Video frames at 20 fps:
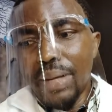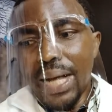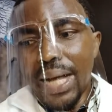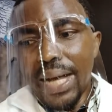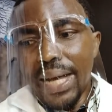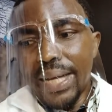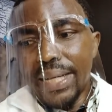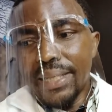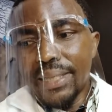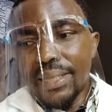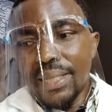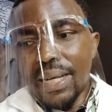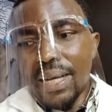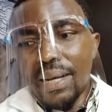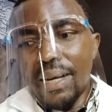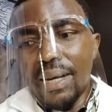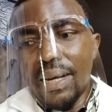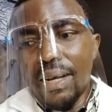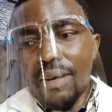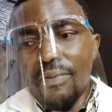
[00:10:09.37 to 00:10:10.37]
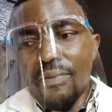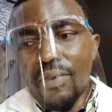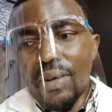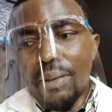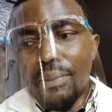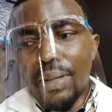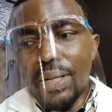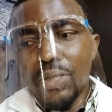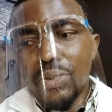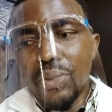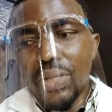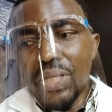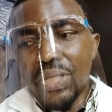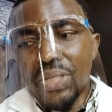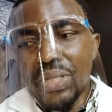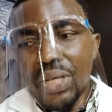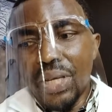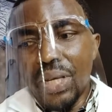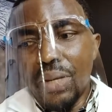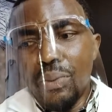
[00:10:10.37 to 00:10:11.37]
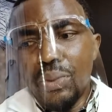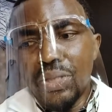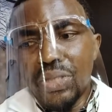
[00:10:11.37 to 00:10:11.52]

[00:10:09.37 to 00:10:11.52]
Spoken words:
by Tara Pharma USA,